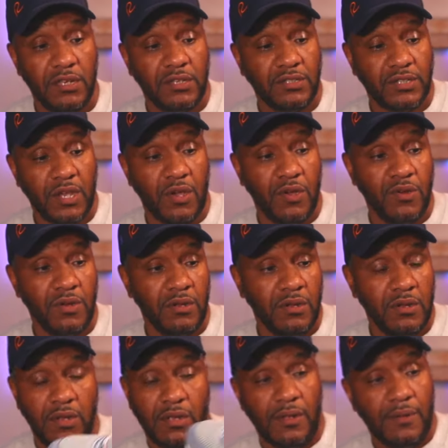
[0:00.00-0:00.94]
So,
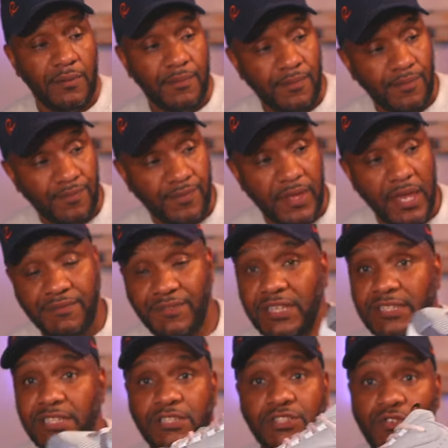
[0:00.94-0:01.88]
if
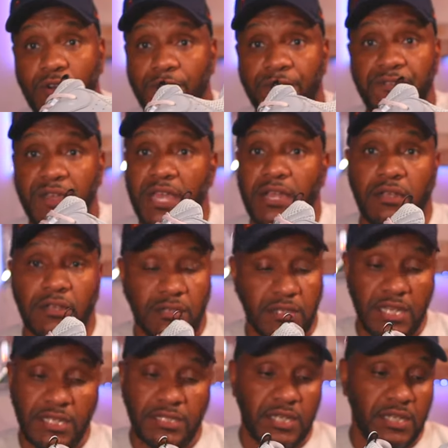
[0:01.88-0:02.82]
this is your thing,
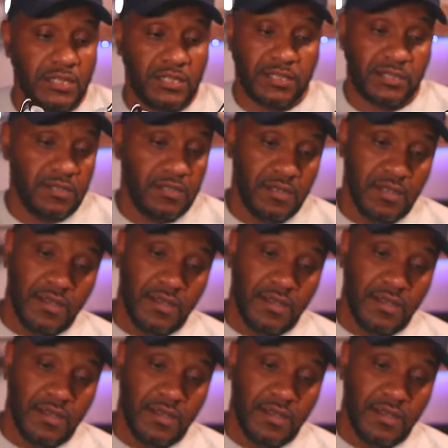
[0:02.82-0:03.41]
this is